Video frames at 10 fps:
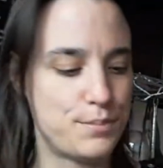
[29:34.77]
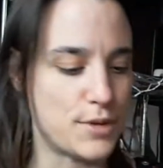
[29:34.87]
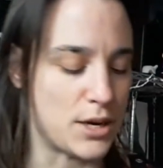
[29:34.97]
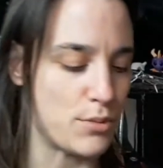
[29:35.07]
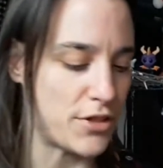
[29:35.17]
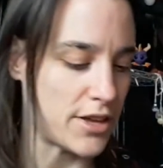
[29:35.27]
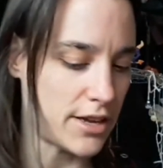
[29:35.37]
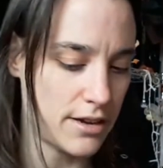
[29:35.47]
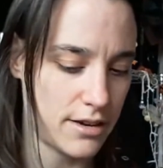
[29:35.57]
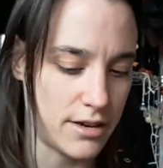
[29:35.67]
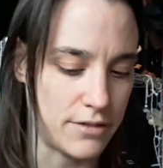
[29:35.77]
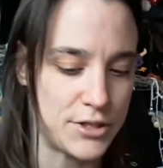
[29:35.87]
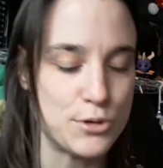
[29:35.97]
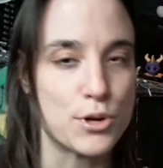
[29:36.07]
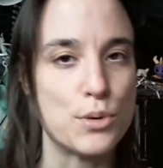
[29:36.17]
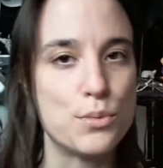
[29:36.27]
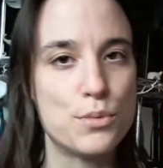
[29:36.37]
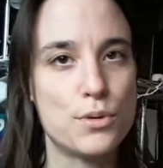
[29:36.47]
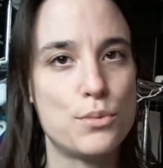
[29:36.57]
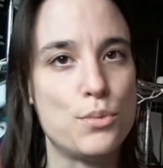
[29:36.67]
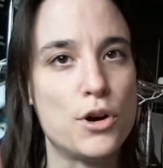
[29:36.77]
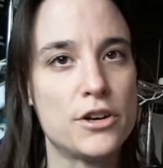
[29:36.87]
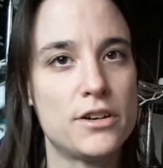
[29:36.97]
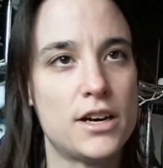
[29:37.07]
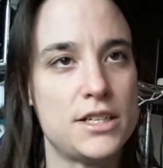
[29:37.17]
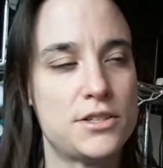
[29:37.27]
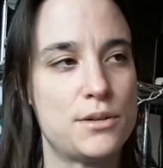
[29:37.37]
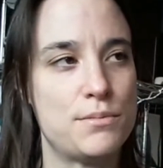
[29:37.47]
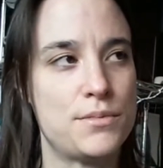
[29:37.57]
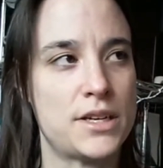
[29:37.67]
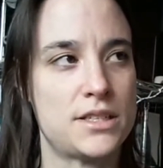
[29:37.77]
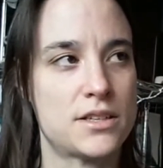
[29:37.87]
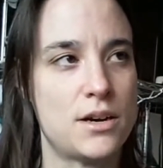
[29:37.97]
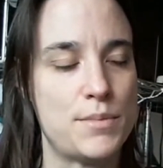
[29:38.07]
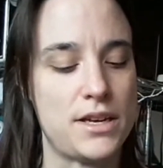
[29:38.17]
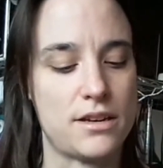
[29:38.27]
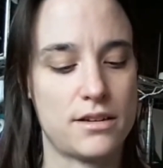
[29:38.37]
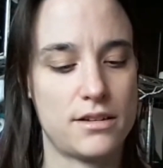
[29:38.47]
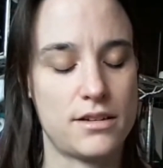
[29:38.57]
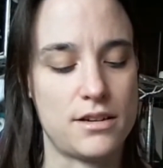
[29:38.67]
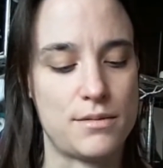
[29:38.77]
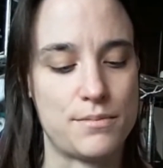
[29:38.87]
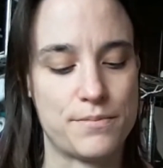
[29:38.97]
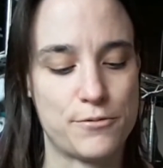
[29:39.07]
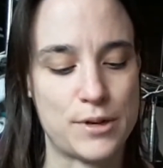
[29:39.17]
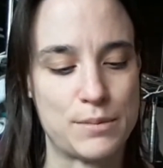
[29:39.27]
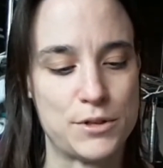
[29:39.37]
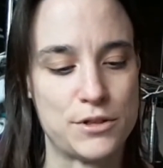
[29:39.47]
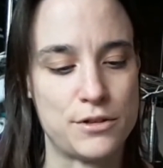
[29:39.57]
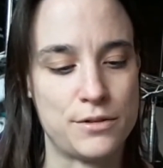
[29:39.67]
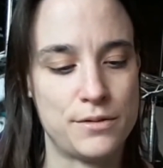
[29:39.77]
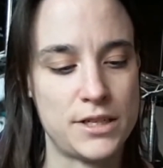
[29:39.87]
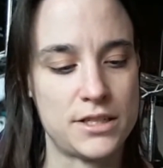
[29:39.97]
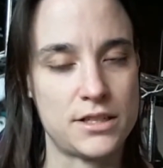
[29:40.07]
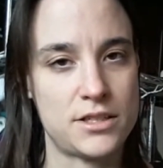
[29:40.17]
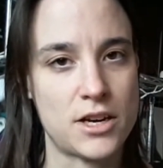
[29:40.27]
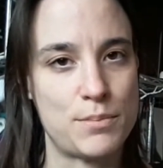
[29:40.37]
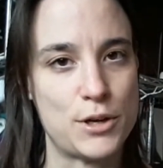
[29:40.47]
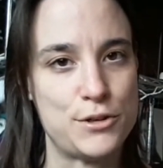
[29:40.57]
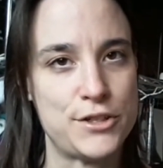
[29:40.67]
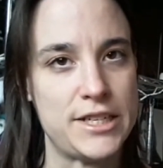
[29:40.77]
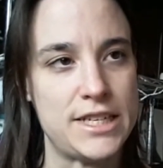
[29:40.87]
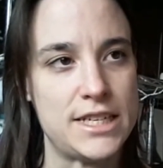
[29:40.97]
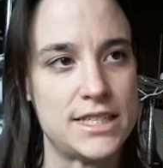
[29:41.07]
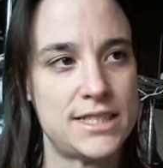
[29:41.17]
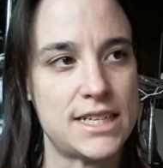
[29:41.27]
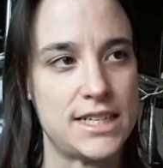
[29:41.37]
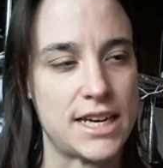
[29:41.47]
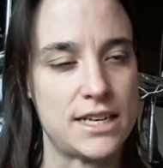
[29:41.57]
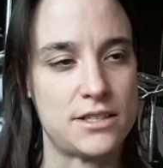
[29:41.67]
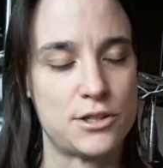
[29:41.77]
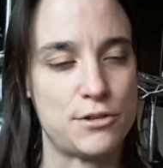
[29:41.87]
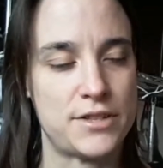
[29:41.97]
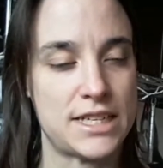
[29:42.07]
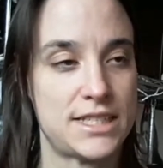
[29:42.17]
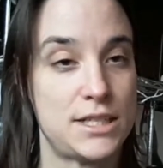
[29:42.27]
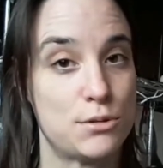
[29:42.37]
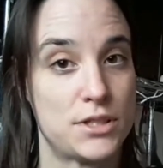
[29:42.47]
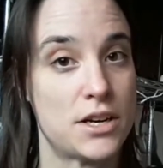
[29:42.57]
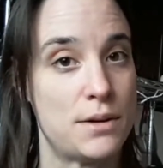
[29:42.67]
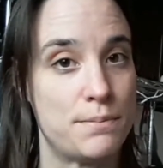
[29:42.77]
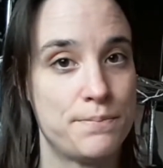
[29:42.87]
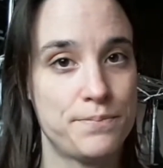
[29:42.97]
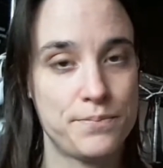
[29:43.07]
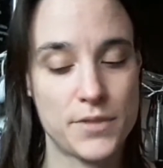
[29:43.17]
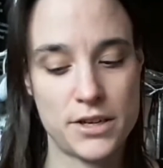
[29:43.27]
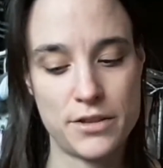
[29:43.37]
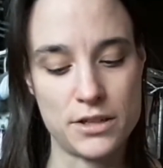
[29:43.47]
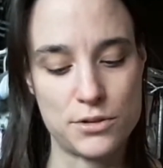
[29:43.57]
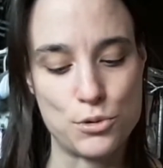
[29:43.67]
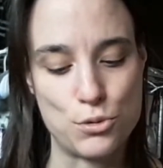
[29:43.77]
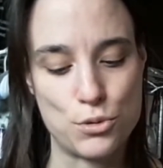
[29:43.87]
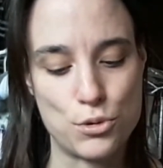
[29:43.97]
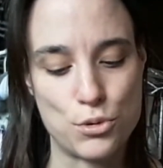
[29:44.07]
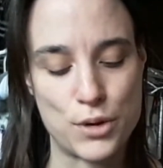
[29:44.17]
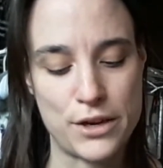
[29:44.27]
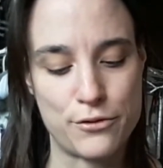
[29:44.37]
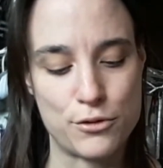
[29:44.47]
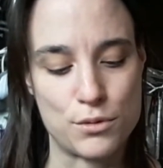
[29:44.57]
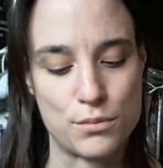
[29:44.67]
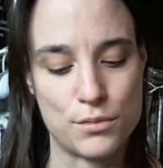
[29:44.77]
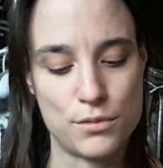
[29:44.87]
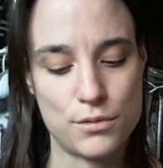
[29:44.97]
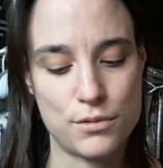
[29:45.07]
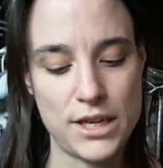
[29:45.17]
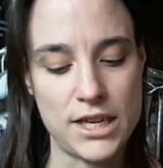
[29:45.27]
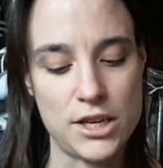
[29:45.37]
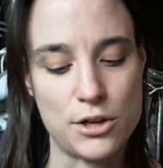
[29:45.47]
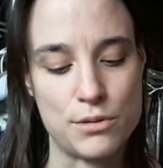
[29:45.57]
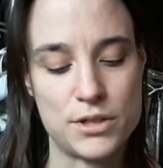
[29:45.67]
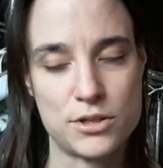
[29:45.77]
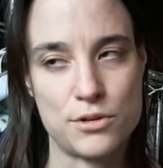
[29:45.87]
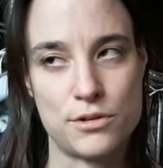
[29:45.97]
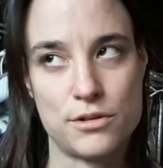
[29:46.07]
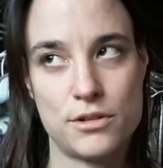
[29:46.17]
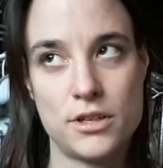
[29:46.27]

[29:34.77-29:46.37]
and with it I've still got one item that's coming from Amazon. It's a typo CD. It's dead again, so that's still to come. I think it's all the way from EU. It's not